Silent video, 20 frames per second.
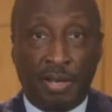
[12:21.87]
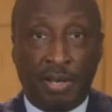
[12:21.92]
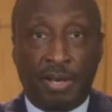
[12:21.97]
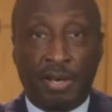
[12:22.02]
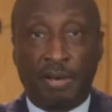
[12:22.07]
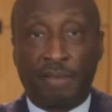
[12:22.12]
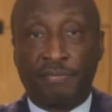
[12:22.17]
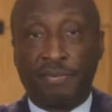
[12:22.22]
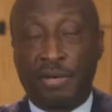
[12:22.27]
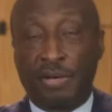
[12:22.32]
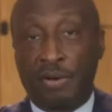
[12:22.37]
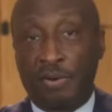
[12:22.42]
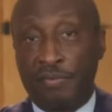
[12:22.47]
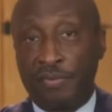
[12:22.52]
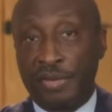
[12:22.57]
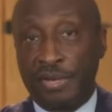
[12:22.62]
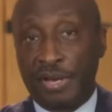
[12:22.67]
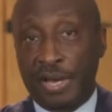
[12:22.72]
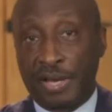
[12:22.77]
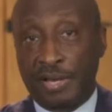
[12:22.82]
of
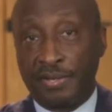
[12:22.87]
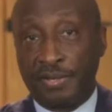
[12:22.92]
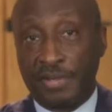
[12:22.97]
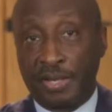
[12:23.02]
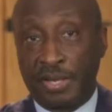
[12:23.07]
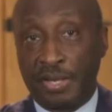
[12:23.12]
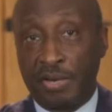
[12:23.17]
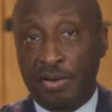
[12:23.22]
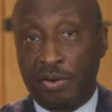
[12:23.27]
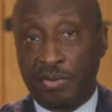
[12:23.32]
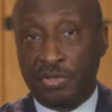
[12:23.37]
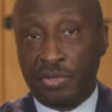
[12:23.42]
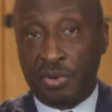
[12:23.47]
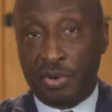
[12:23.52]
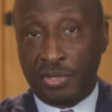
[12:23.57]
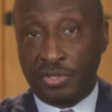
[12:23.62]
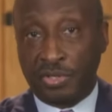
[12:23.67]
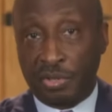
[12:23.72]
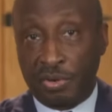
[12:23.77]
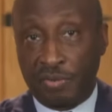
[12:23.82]
COVID-19 or
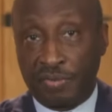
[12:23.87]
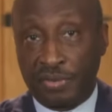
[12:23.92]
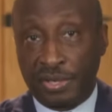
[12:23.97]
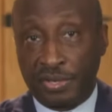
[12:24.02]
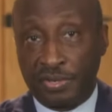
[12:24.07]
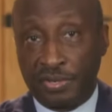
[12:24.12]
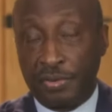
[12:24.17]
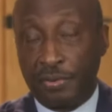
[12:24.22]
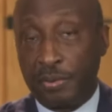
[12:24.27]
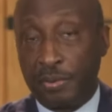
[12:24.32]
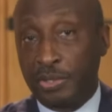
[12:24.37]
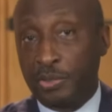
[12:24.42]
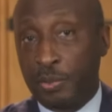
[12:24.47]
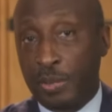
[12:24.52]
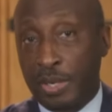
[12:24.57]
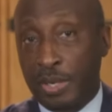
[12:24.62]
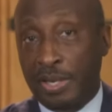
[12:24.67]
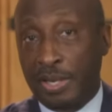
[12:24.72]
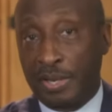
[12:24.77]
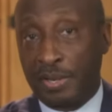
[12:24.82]
SARS-CoV-2, as
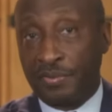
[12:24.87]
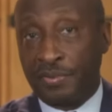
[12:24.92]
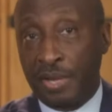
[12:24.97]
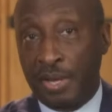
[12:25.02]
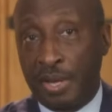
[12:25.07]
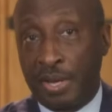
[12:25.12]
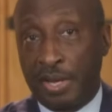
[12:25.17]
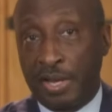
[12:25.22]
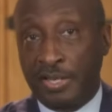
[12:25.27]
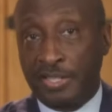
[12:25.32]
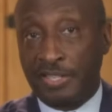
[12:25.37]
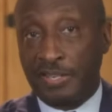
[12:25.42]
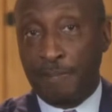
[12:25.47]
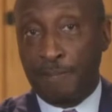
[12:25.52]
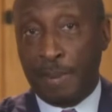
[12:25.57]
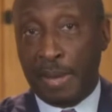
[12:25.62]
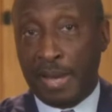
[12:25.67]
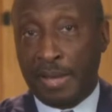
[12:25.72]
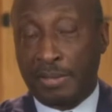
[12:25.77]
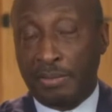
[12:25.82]
well as its
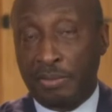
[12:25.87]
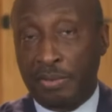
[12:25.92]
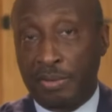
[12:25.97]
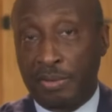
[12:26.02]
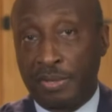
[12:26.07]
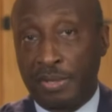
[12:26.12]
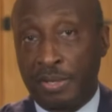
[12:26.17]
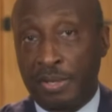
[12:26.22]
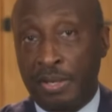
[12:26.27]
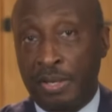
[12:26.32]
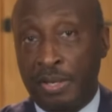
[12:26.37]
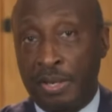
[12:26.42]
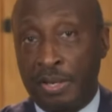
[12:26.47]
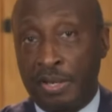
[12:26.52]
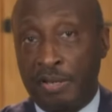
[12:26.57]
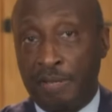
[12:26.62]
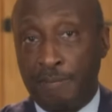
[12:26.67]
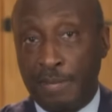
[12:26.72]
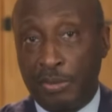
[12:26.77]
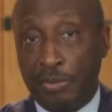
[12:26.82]
impact on the
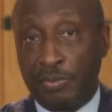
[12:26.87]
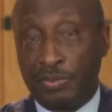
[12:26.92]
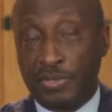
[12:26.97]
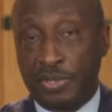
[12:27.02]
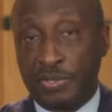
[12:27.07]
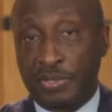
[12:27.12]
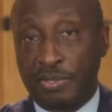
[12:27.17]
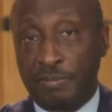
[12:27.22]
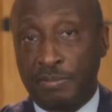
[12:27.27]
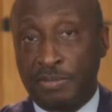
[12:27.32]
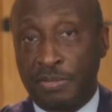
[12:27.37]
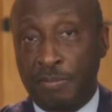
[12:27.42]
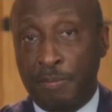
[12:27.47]
immune system.